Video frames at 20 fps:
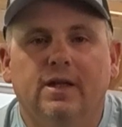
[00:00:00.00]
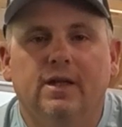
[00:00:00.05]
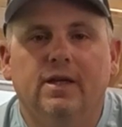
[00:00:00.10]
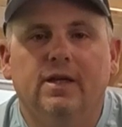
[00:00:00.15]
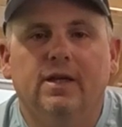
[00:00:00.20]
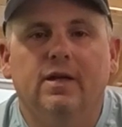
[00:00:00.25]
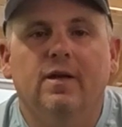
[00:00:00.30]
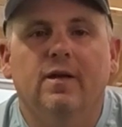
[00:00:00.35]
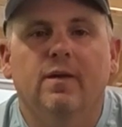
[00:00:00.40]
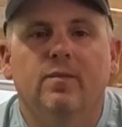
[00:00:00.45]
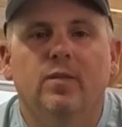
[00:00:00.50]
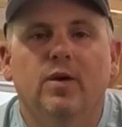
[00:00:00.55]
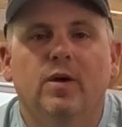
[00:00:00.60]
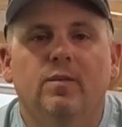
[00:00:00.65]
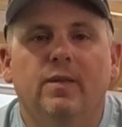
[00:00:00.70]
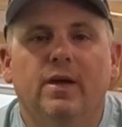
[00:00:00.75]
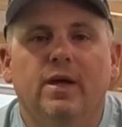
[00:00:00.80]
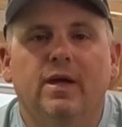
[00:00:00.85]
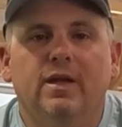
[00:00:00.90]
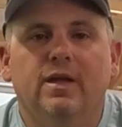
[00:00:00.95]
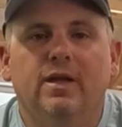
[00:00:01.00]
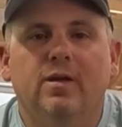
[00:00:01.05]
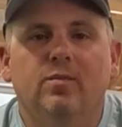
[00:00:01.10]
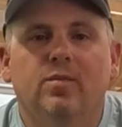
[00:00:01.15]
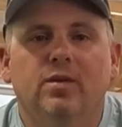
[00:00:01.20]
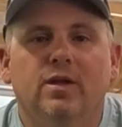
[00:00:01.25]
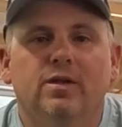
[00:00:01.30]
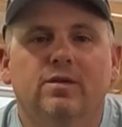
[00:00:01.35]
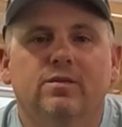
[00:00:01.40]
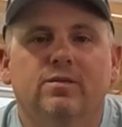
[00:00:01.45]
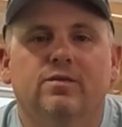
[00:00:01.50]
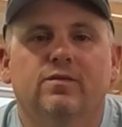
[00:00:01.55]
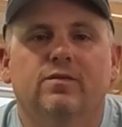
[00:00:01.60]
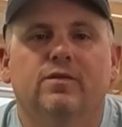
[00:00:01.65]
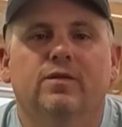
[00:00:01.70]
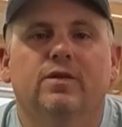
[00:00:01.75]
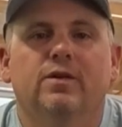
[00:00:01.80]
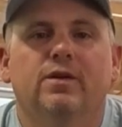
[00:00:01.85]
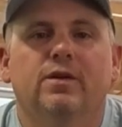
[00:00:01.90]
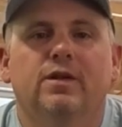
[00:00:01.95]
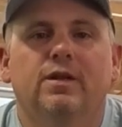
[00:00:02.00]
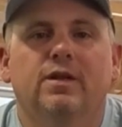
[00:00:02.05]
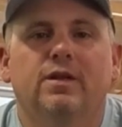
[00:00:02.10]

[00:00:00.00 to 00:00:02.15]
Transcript: Lake, but man, that place was fun,